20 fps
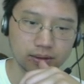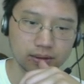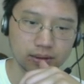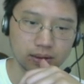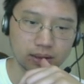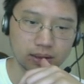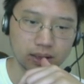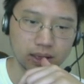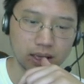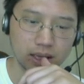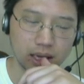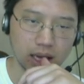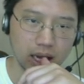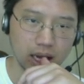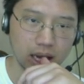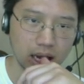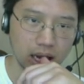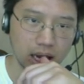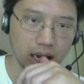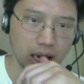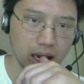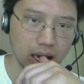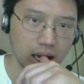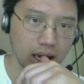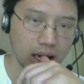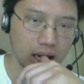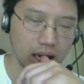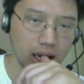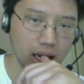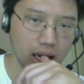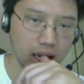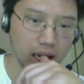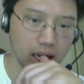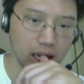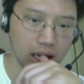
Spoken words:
Nobody speaks.